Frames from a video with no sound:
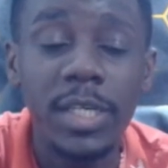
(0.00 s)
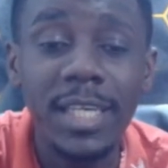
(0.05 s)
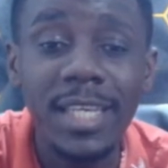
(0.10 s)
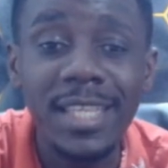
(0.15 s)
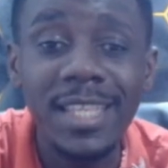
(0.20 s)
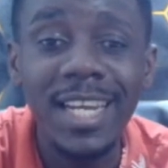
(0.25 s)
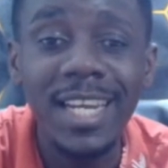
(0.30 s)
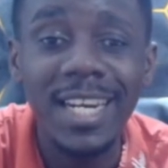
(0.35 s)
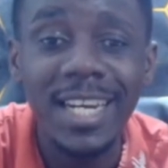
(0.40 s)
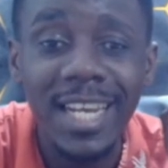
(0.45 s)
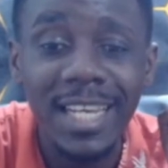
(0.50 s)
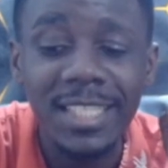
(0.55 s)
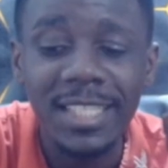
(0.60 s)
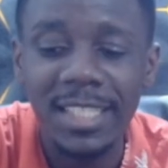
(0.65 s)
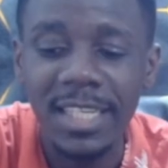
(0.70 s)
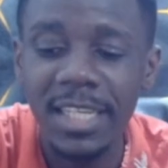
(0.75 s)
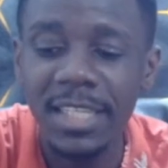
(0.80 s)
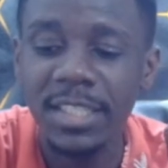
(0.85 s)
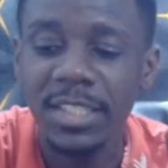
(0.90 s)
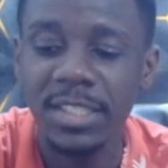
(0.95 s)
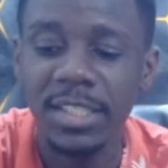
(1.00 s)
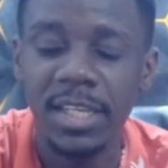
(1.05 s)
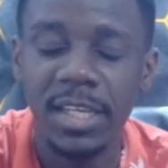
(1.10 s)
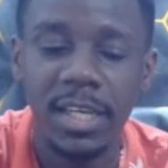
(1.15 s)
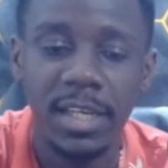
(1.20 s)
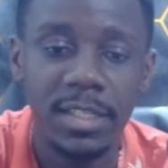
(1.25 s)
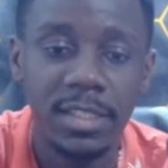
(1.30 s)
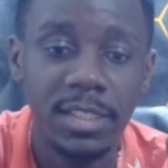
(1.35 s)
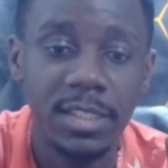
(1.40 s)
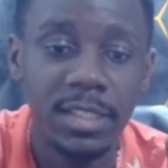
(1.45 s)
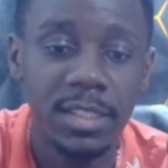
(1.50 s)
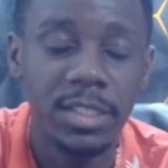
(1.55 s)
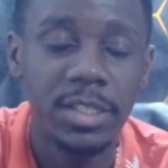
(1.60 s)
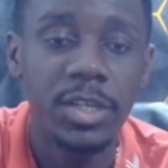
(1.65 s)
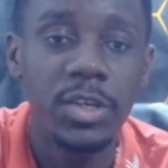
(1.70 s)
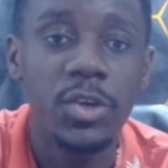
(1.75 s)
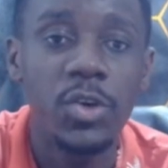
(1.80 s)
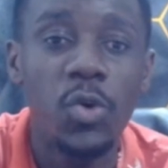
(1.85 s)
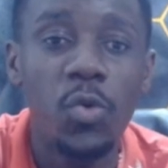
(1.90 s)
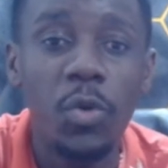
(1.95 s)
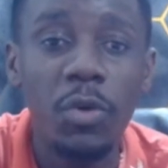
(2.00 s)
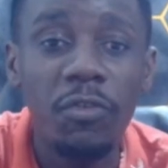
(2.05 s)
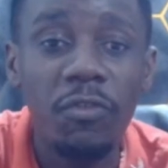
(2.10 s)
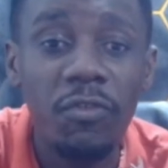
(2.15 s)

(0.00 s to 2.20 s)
In the last 80 seconds, we